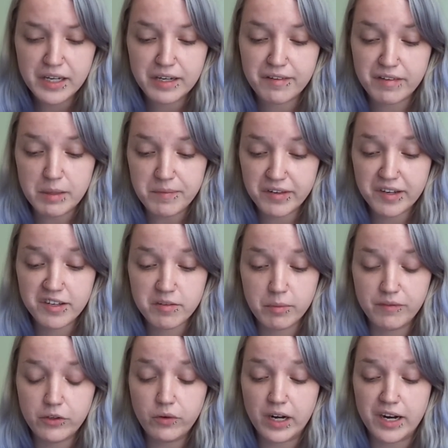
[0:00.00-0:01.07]
seems like some
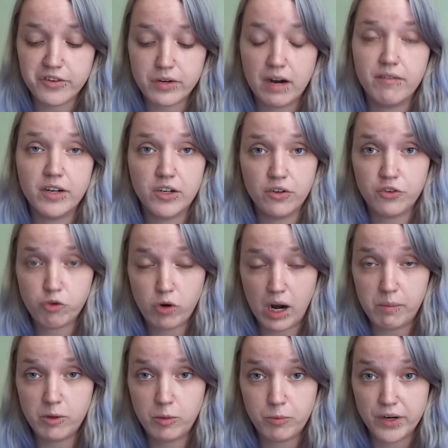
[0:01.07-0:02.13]
of you guys are having
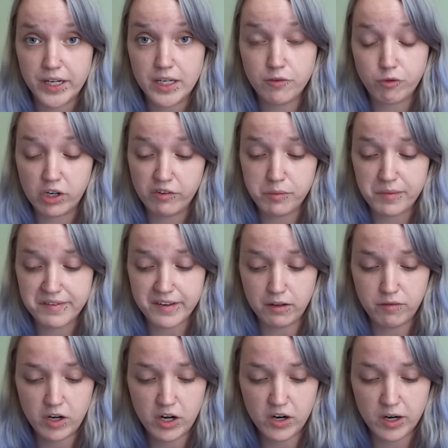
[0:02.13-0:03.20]
trouble breaking free from
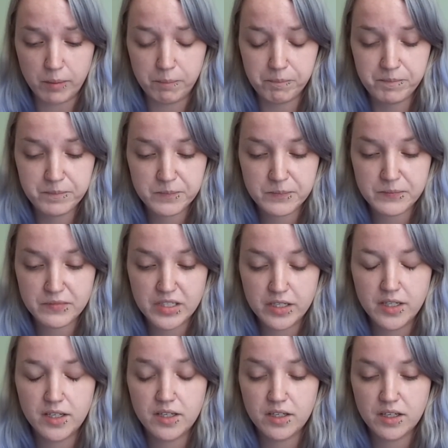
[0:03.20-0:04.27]
self-harm.
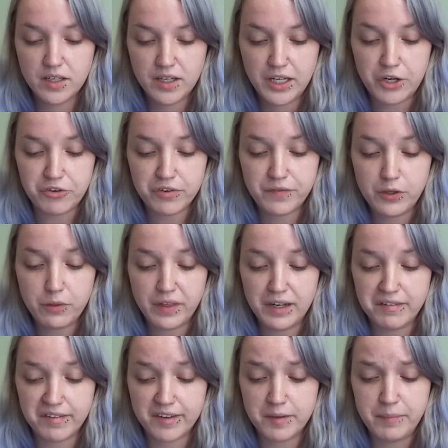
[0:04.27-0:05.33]
Here's a few
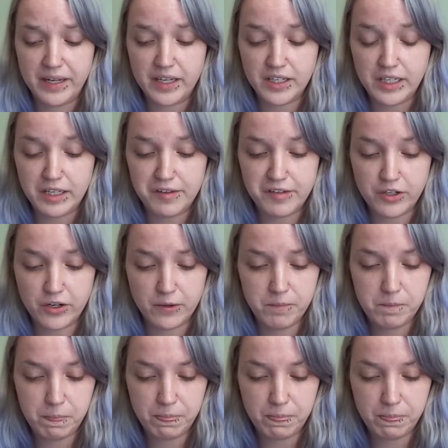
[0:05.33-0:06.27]
things that can make it easier.